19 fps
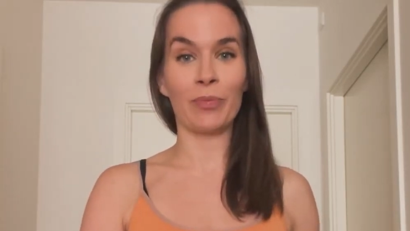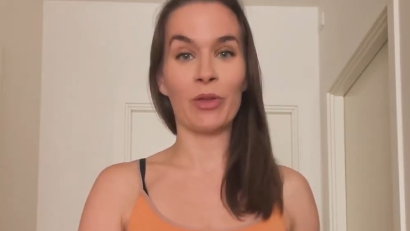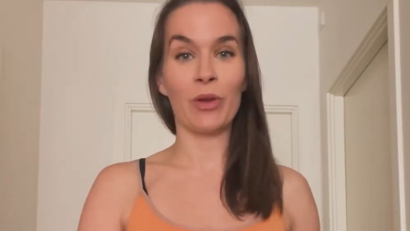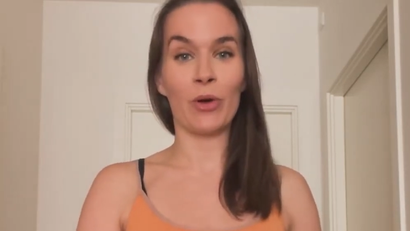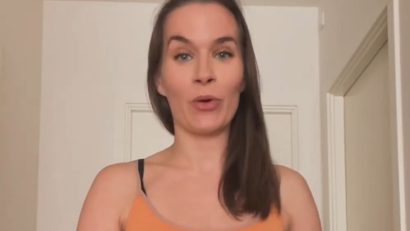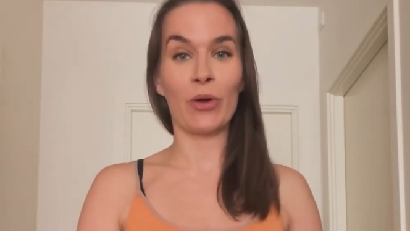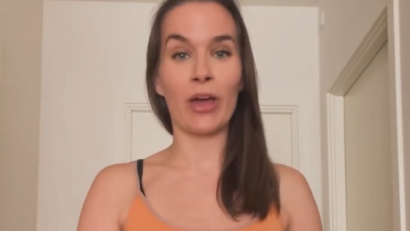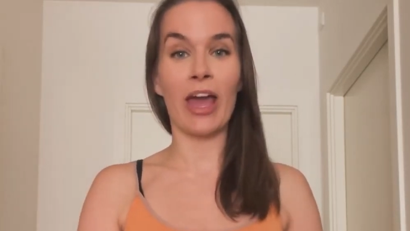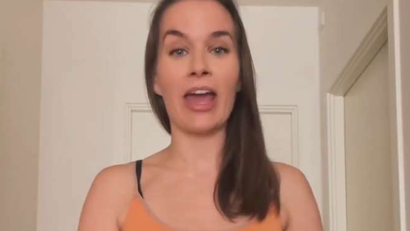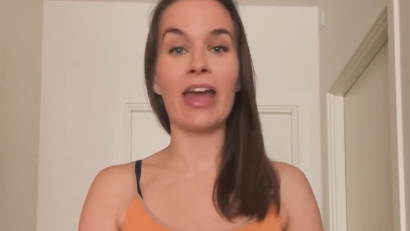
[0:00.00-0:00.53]

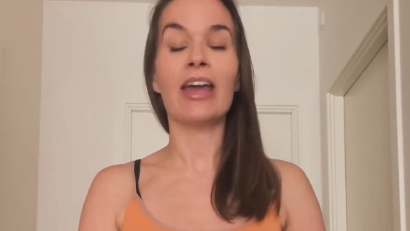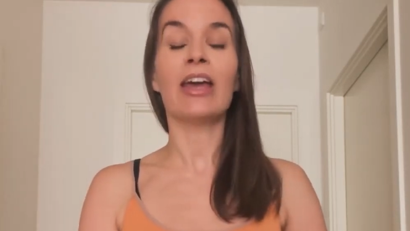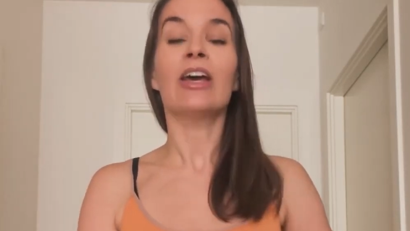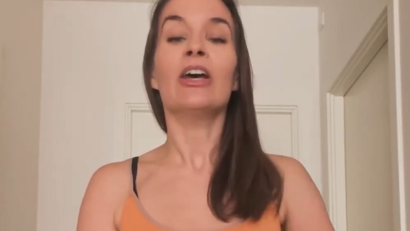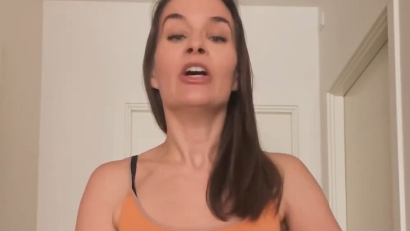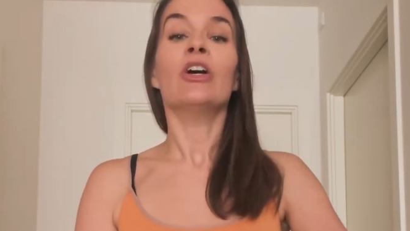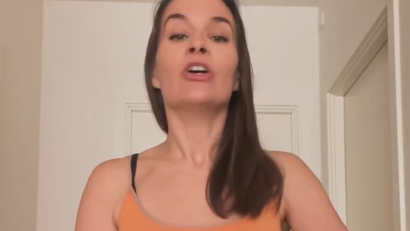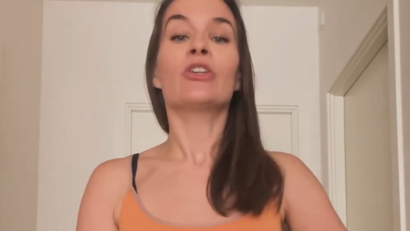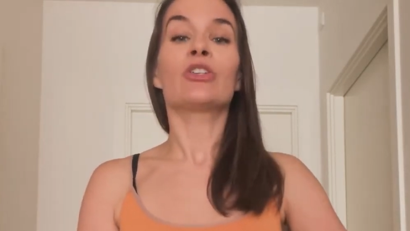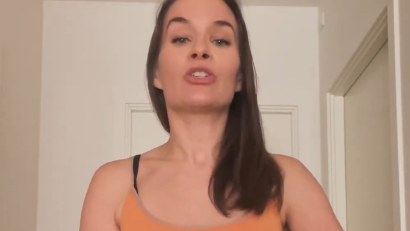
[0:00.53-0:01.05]
Okay,
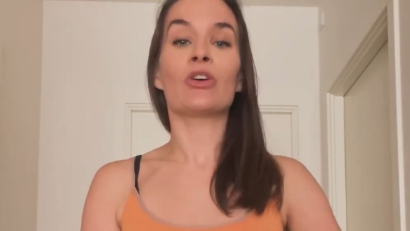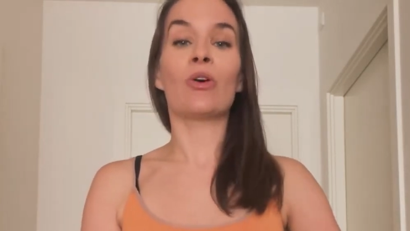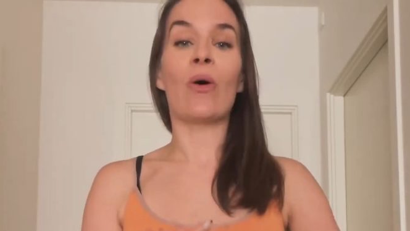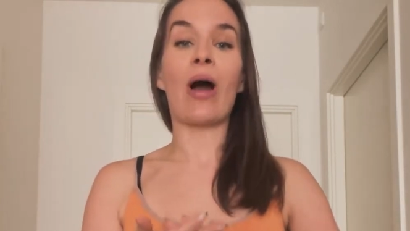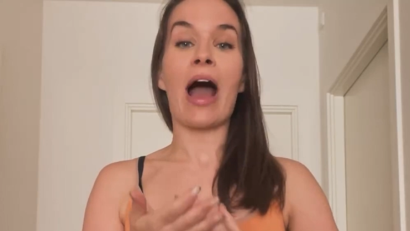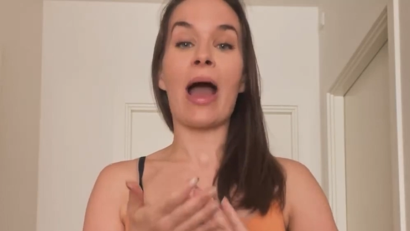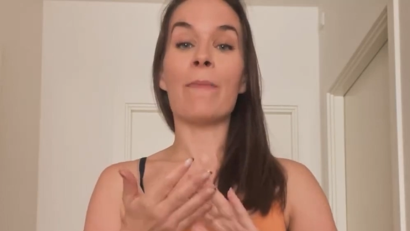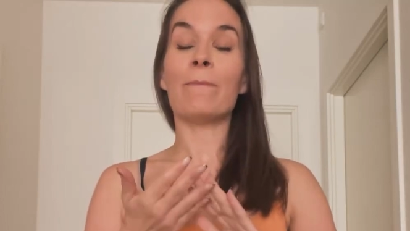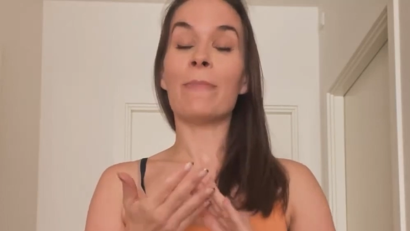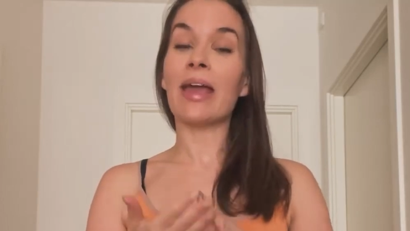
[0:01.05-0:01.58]
so
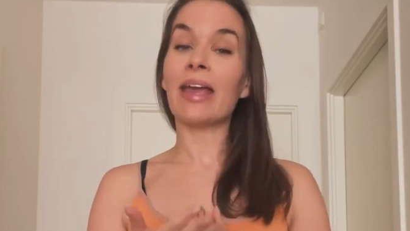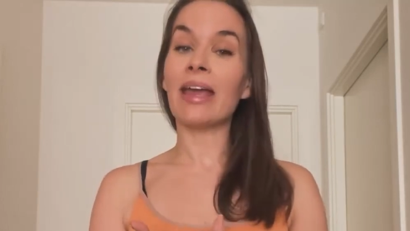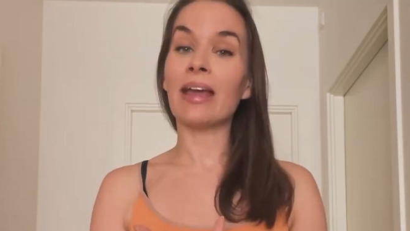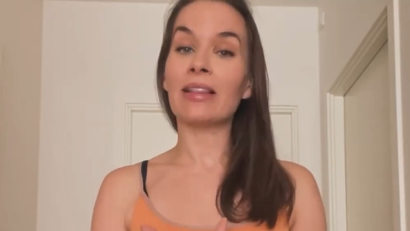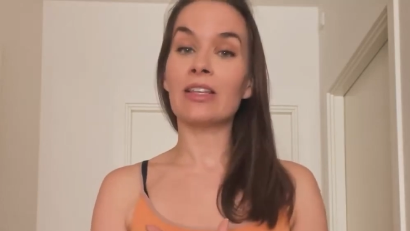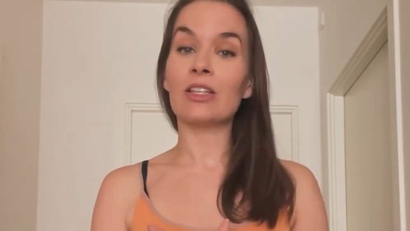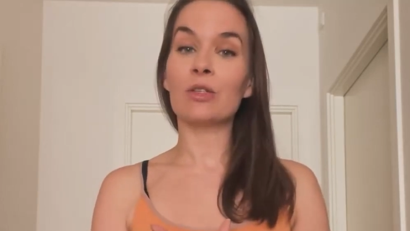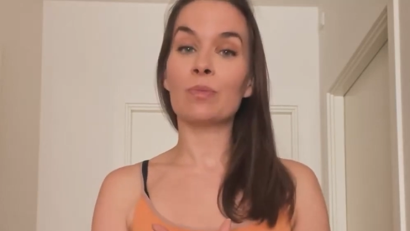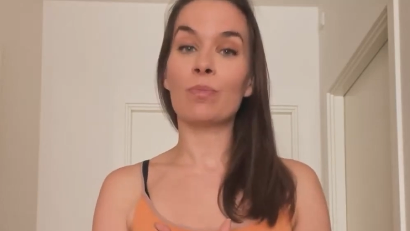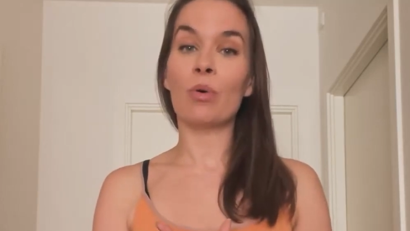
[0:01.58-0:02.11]
I'm making
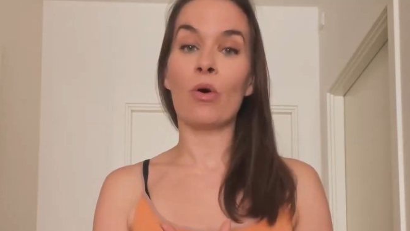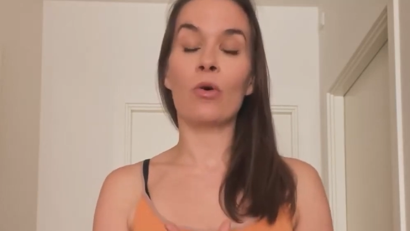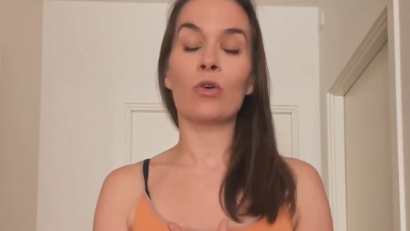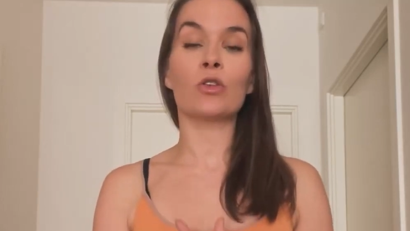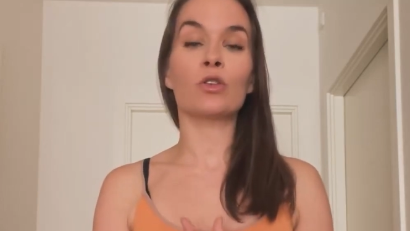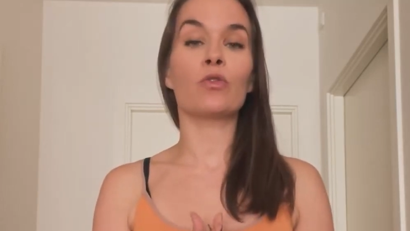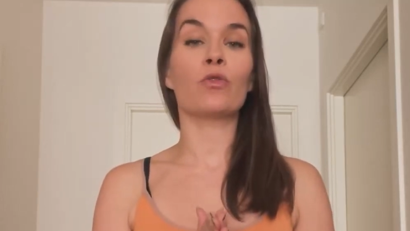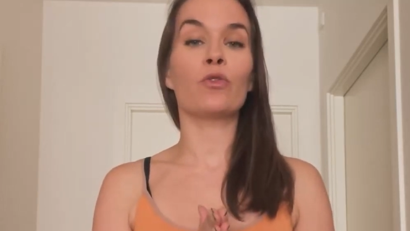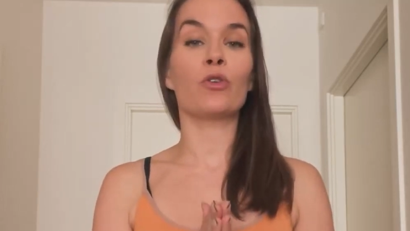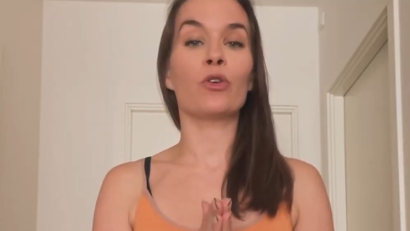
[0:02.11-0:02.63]
this
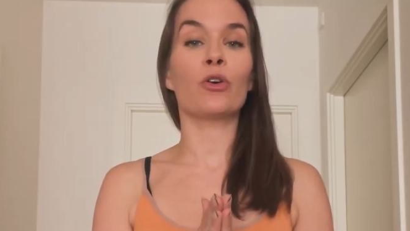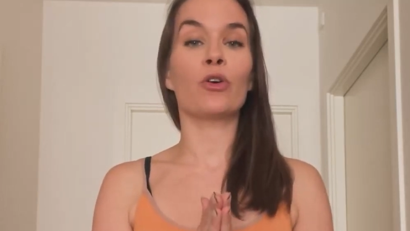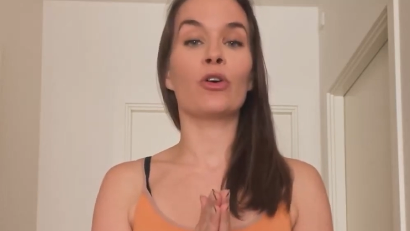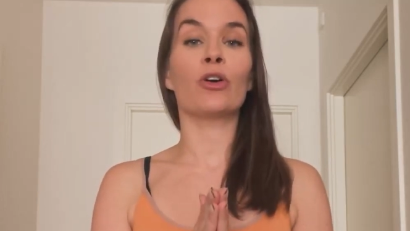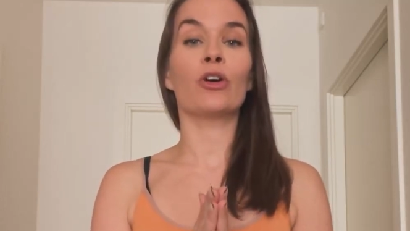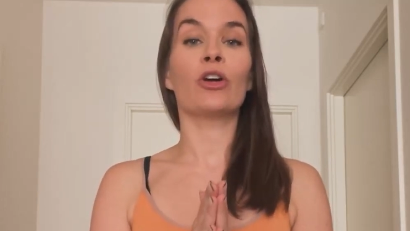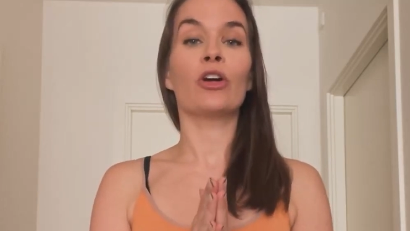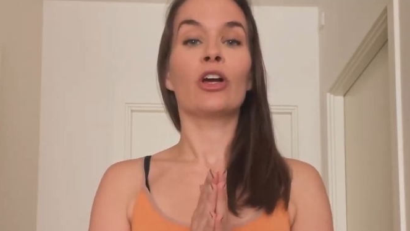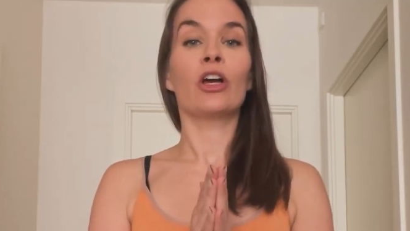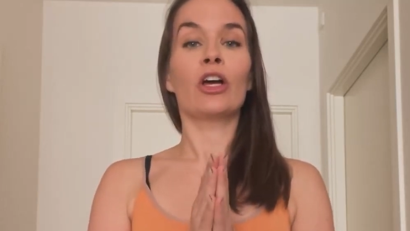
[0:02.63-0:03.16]
post
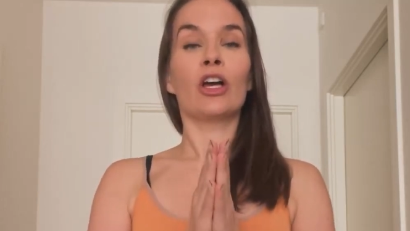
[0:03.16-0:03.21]
for